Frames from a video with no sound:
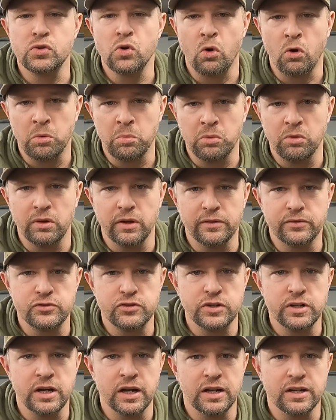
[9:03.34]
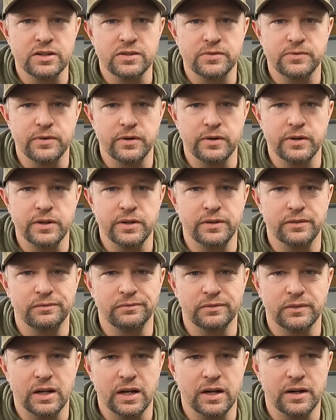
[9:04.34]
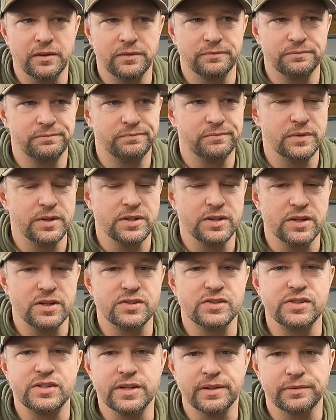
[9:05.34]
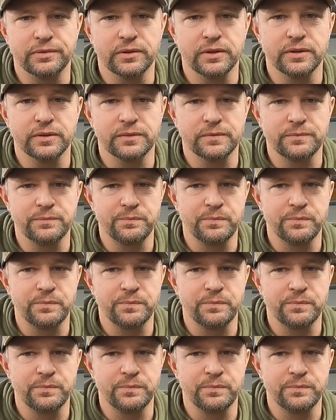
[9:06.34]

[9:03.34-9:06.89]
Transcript: normal FG knot. It's very kind of, it's different.